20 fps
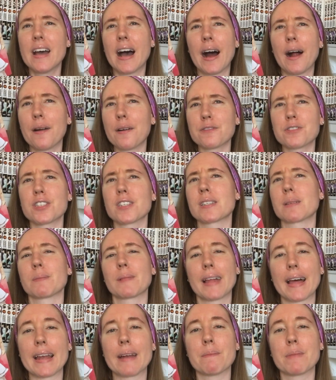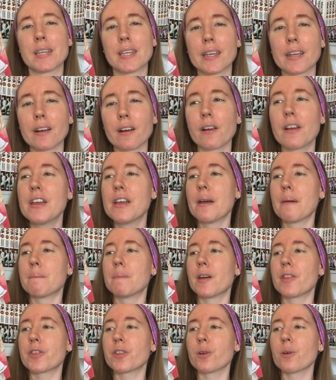I don't know if she says I'm glad I'm here,
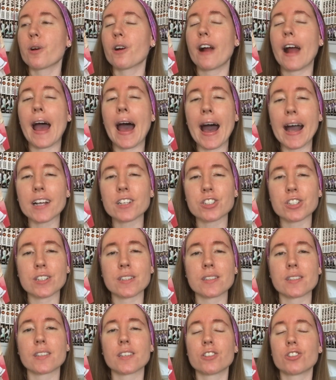but through her actions,